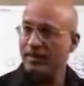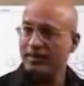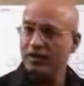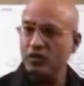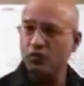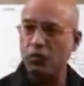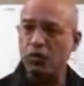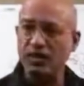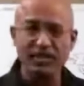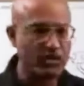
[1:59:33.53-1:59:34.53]
these
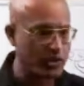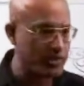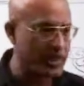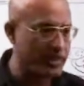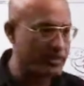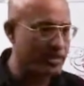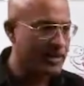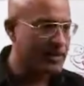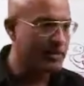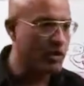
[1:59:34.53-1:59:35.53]
protease inhibitors,
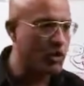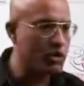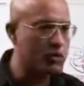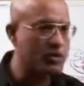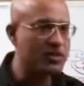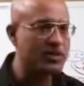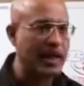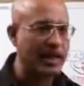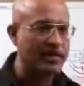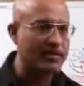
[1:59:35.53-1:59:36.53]
they will go into these
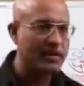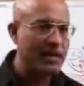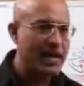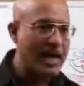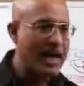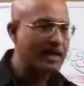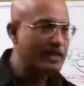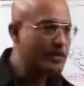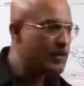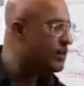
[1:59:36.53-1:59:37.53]
cells and
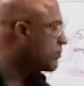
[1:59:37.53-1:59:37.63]
even if